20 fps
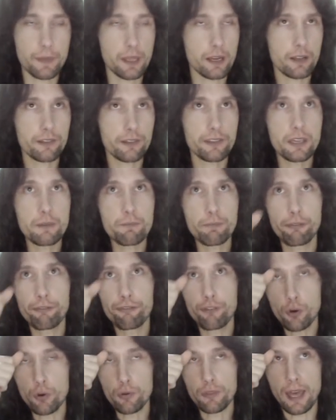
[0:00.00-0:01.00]
And I think
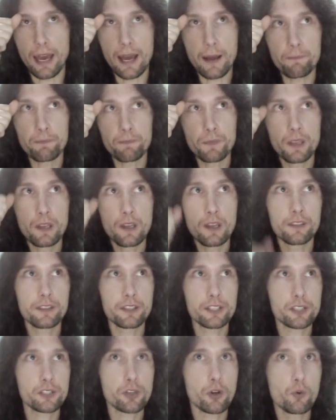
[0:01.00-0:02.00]
before that, the
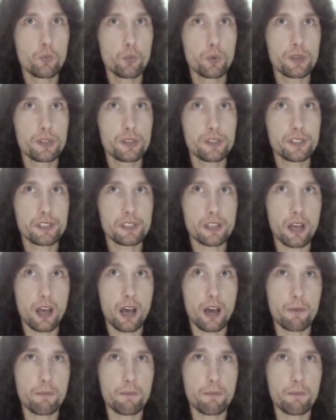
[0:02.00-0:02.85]
song was